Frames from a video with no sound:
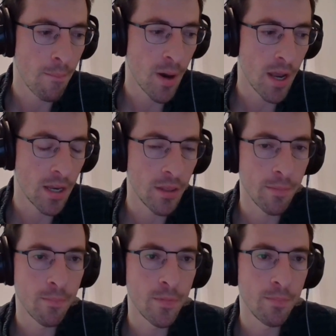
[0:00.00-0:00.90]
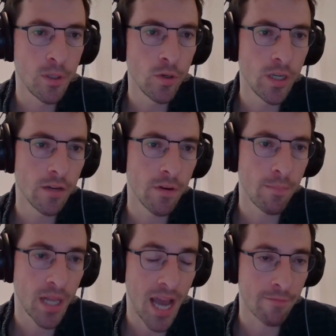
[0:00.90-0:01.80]
but the the beauty of a
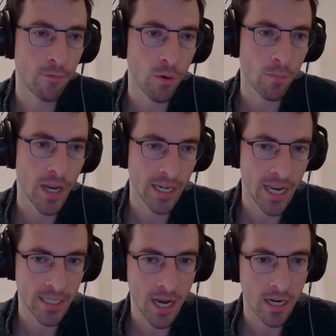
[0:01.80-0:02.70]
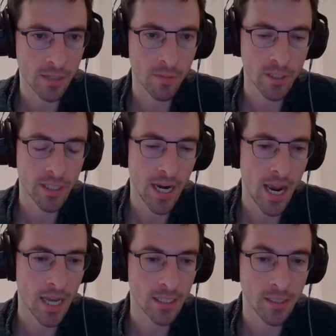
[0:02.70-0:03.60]
platform like NetDocuments that
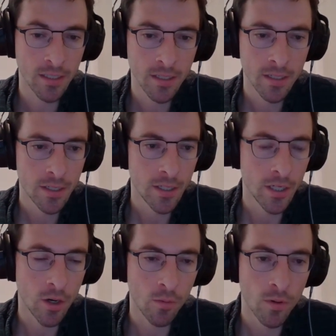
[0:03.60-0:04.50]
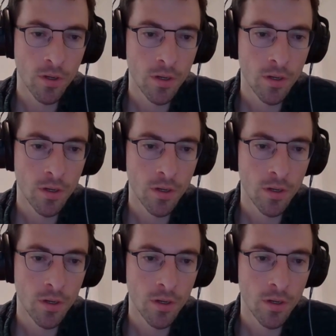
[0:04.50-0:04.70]
has you know,